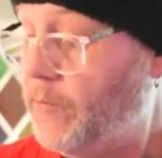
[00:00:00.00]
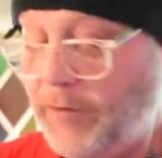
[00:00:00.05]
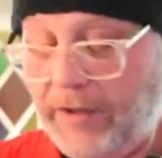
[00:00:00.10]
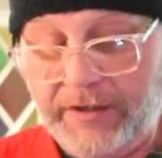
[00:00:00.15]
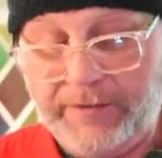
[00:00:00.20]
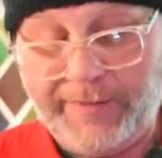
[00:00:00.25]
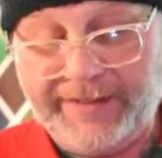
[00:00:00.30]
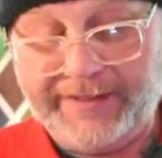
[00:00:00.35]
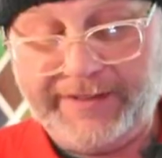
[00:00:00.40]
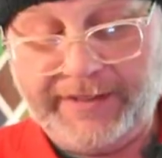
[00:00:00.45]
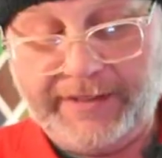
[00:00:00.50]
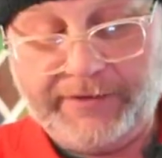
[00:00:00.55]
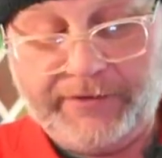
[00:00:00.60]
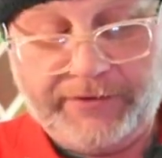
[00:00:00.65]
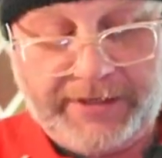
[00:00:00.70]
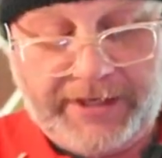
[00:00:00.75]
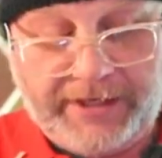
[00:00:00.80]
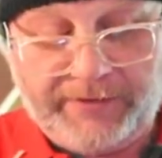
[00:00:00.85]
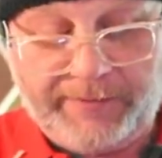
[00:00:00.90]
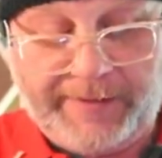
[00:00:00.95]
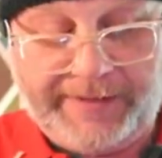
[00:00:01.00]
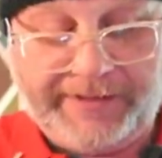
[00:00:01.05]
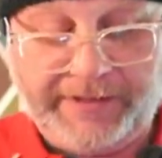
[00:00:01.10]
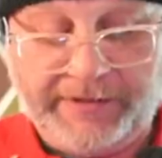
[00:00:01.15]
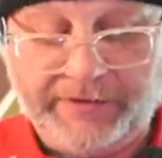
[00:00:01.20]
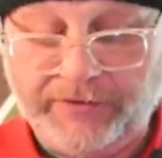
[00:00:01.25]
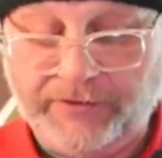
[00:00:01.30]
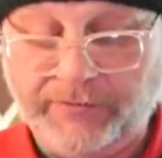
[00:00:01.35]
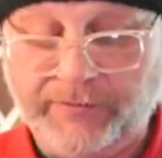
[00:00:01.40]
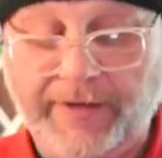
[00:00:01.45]
Where's my scissors? There's my
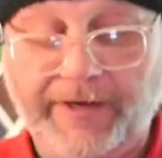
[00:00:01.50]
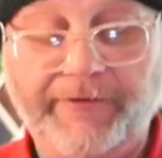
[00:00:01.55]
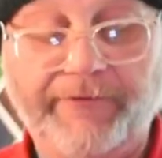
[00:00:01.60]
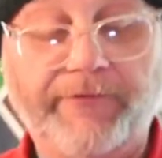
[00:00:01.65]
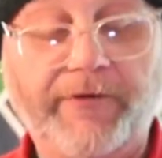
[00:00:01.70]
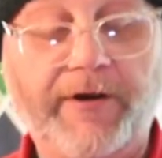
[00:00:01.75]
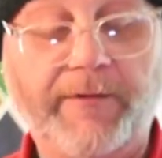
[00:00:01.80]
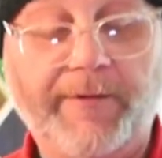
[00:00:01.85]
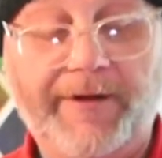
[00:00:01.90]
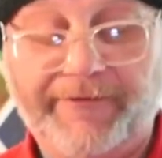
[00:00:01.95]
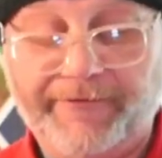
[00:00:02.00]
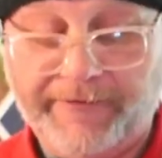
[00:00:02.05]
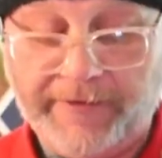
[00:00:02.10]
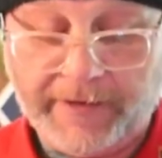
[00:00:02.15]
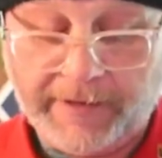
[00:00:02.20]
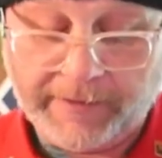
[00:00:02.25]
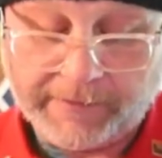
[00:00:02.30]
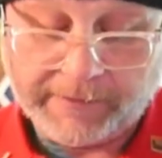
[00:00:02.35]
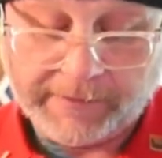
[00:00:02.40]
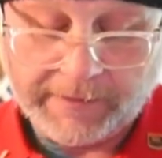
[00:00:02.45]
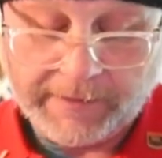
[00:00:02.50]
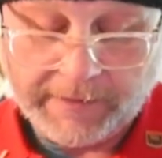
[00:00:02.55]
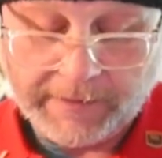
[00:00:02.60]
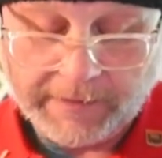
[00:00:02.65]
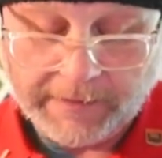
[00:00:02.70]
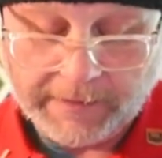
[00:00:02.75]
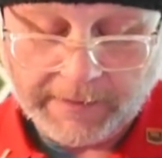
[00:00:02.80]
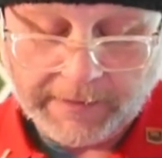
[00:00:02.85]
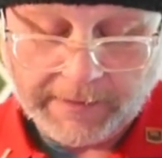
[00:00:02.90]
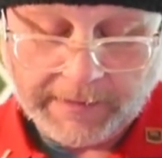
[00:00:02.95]
scissors right in front of my face.
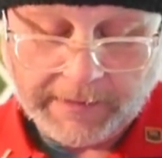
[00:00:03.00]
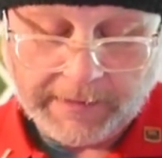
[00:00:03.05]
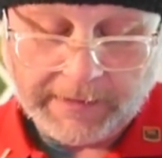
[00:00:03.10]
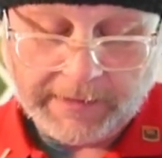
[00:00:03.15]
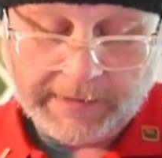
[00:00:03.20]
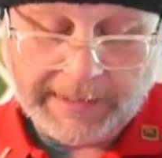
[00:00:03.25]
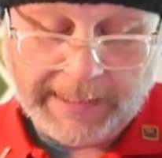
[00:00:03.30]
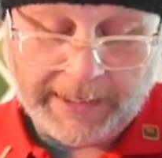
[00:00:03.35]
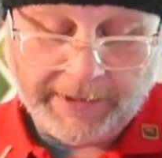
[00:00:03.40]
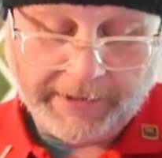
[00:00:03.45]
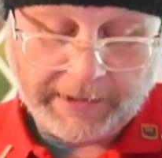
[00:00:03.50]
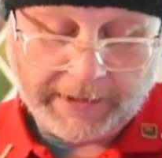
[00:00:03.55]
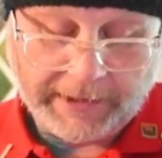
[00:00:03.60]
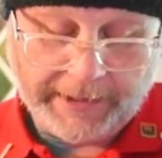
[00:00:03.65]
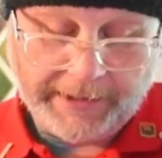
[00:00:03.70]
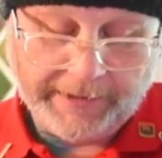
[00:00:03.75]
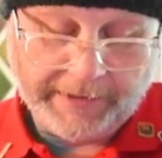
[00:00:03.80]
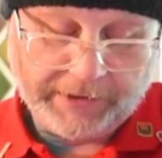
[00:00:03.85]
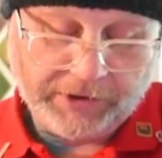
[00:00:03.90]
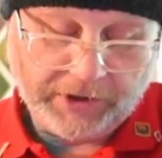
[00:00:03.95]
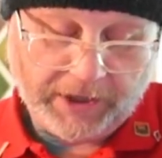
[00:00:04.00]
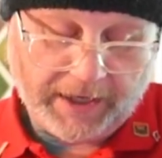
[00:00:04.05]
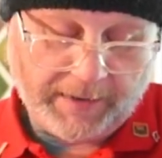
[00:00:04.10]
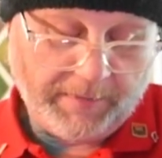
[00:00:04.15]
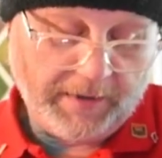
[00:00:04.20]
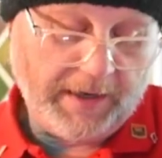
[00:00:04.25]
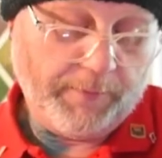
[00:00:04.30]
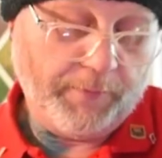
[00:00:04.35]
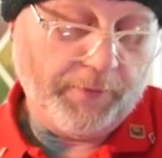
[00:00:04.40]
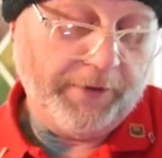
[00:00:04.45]
Now to clean the
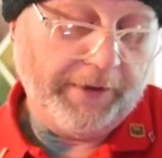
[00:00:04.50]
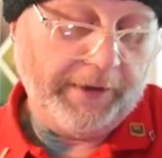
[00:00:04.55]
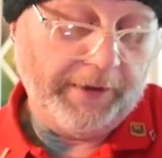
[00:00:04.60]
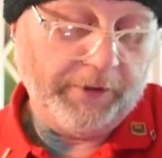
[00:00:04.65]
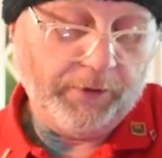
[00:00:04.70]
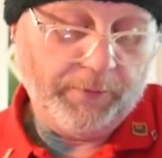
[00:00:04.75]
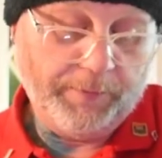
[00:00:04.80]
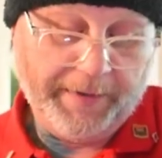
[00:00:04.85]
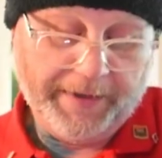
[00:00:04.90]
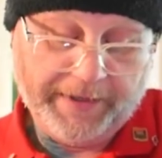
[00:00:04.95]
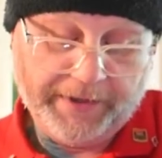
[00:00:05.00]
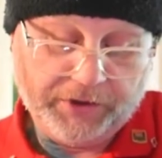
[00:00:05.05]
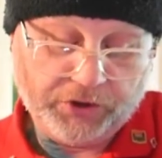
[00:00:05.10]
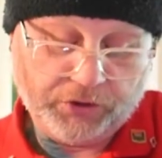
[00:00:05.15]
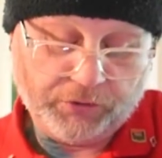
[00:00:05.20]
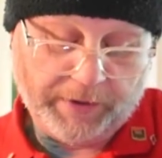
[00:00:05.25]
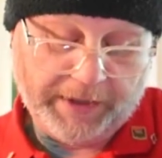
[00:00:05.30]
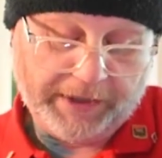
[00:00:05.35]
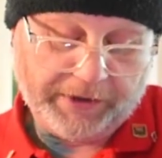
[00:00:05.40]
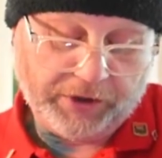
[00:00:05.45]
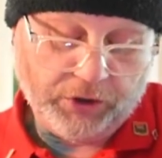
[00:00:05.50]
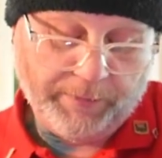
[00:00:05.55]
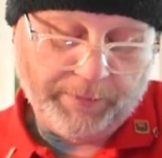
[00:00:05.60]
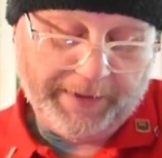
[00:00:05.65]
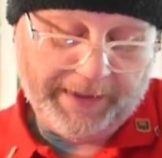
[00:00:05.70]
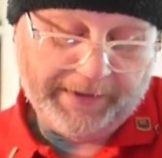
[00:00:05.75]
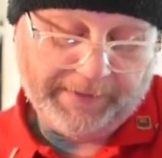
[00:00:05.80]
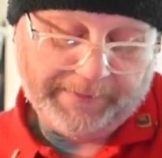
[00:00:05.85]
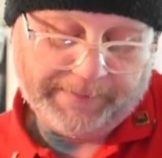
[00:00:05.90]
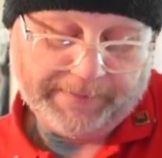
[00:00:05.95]
job up with a little bit of shrink
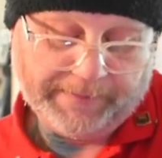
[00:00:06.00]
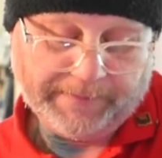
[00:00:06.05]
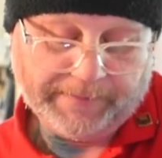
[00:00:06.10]
tubing.